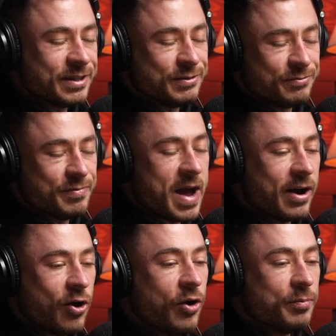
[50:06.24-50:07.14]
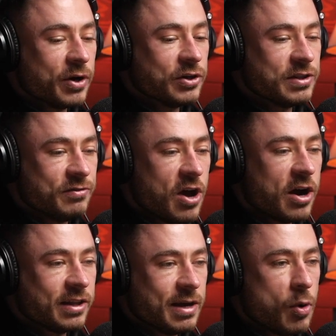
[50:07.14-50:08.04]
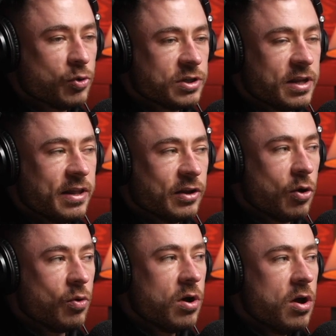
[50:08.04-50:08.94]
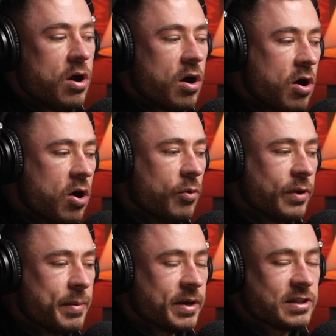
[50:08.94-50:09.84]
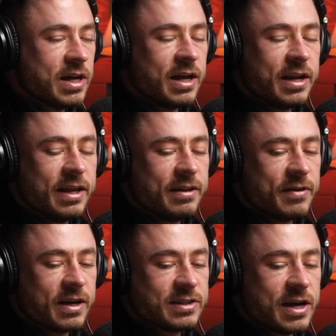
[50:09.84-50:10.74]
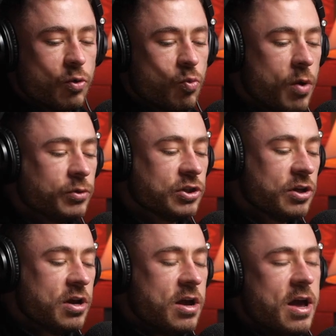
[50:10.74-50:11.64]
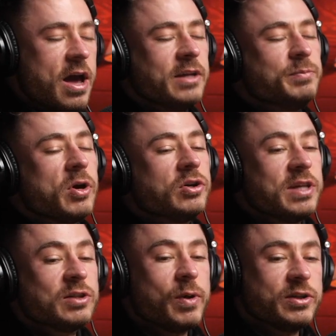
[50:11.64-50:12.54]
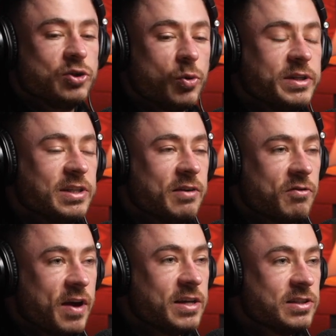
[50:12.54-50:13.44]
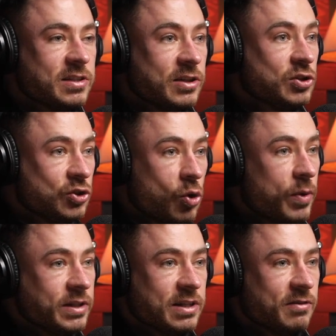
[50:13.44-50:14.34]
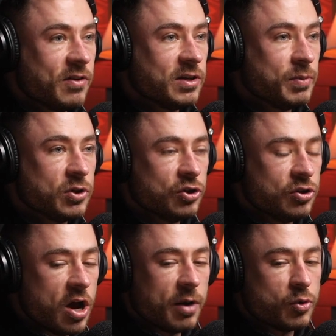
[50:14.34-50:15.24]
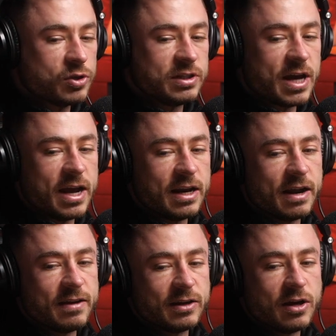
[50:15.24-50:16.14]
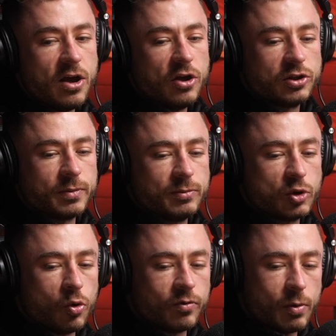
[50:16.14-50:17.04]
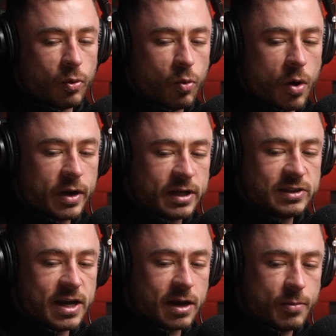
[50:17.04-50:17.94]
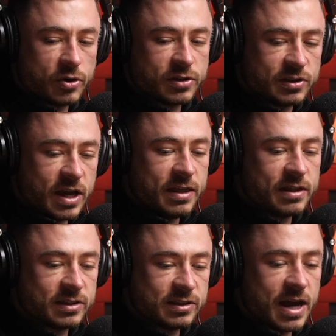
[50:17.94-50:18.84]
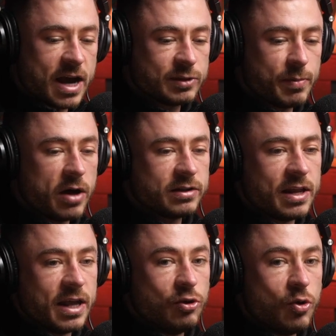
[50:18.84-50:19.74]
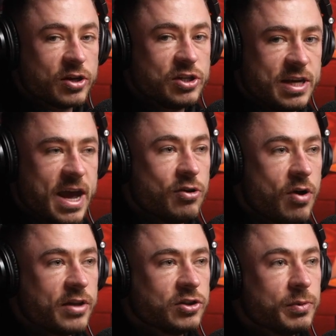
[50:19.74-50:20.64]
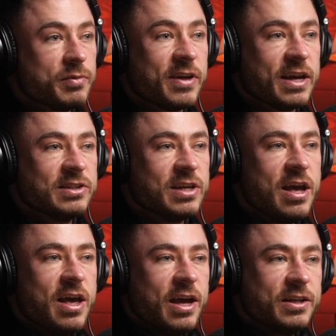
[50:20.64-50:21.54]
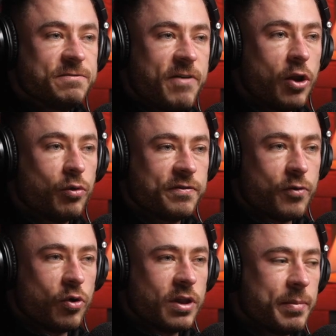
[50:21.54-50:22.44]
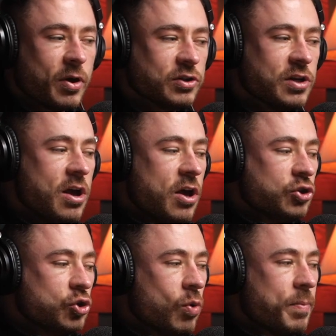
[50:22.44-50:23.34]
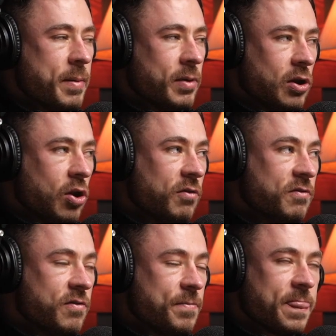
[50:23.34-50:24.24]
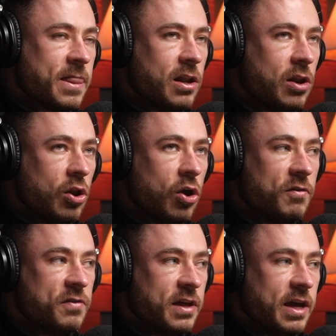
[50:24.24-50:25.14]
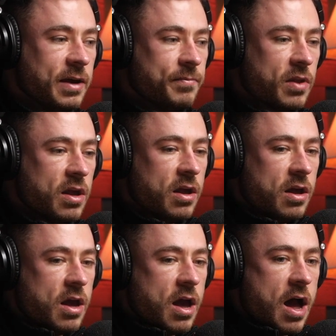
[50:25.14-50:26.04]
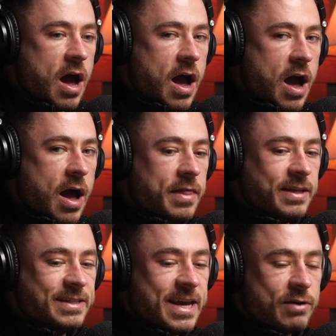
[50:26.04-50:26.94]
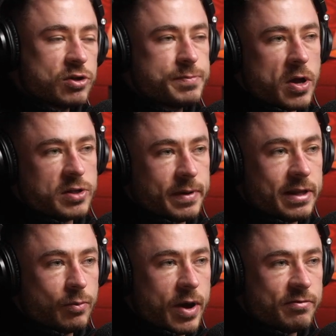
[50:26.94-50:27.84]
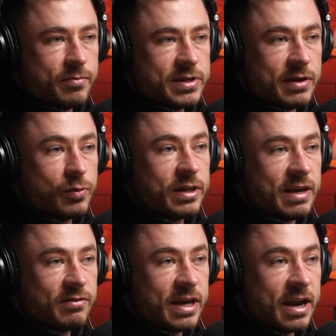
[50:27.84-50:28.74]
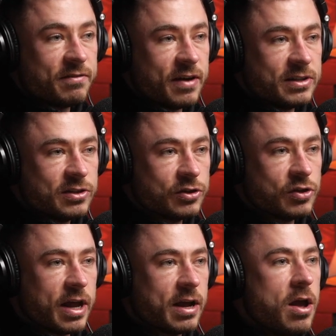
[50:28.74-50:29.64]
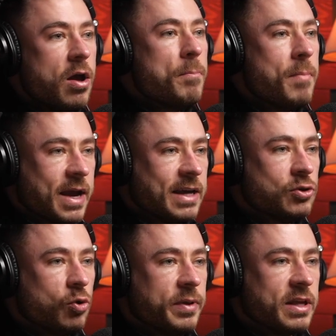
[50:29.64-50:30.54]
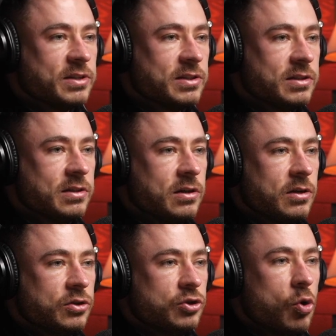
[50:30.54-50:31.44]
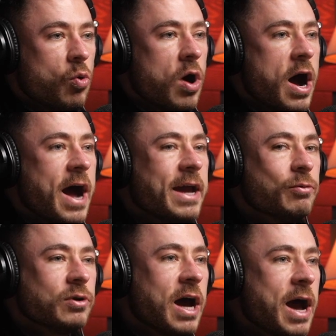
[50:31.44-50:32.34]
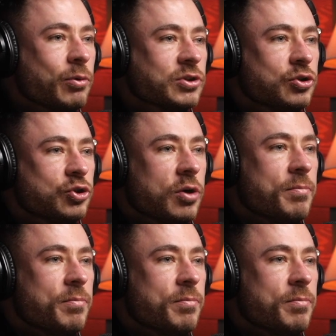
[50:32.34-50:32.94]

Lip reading: It's bang on because they've not got the emotion, and then they go, oh, well, that makes sense. And the thing is, I go, what would you? It's because that's why it's so easy to give advice. It's so easy to give advice because you're not emotionally tied. And I think sometimes going, right, well, what would I say to a person that's in this exact spot? And then you actually get your answer. But the thing is, it's following through in that because do you know what people love? They'll love the take responsibility away from themselves when they get advice because they're like, Mickey told me this. Joe, I wasn't too sure.